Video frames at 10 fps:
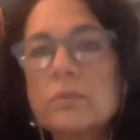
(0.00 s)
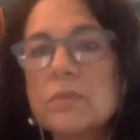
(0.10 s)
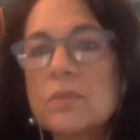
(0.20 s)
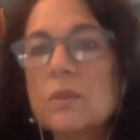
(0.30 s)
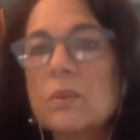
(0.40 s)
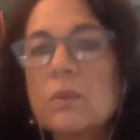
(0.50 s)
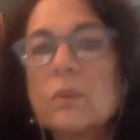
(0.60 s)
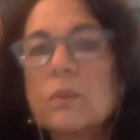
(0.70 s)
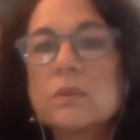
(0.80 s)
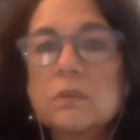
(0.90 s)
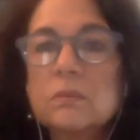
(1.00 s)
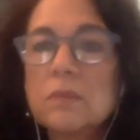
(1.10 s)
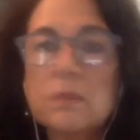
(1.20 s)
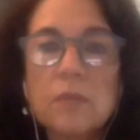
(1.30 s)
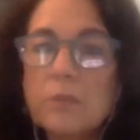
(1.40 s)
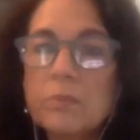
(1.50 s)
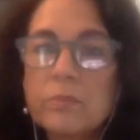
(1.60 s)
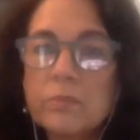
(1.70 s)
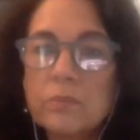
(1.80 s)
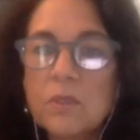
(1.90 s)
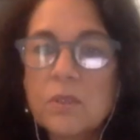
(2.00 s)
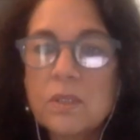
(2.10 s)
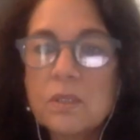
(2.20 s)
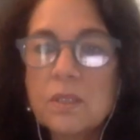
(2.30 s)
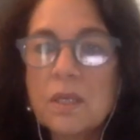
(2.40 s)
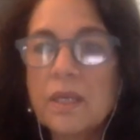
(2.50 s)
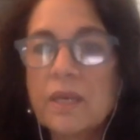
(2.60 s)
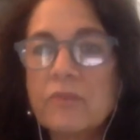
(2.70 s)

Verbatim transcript: So um, I'm you can see can I, can't